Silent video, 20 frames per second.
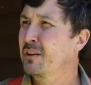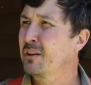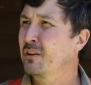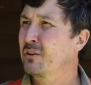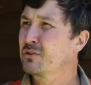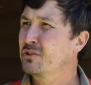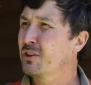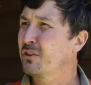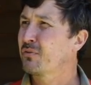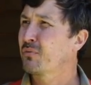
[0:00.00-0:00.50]
you
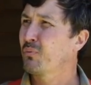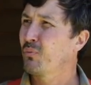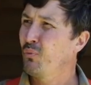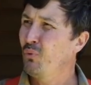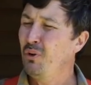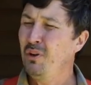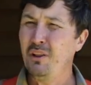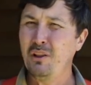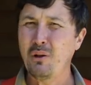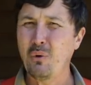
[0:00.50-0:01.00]
know, just
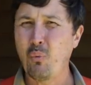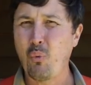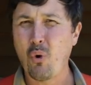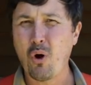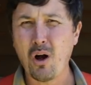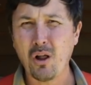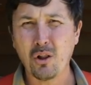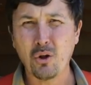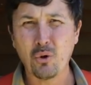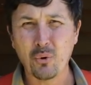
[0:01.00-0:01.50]
really
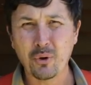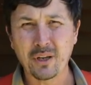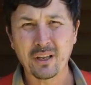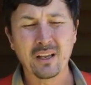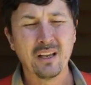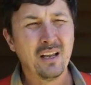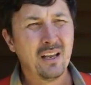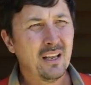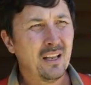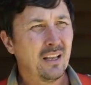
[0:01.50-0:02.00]
wallowing
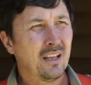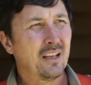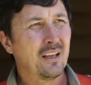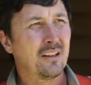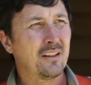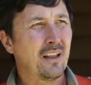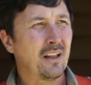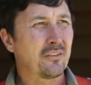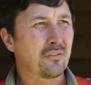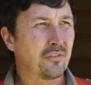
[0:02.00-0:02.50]

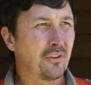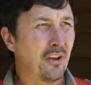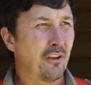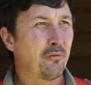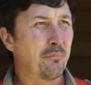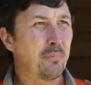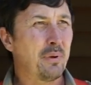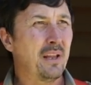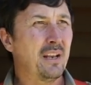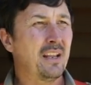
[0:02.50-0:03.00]
in that
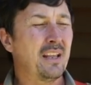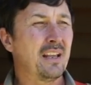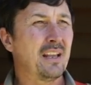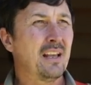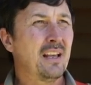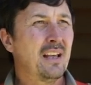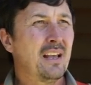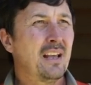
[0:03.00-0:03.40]
self-pity.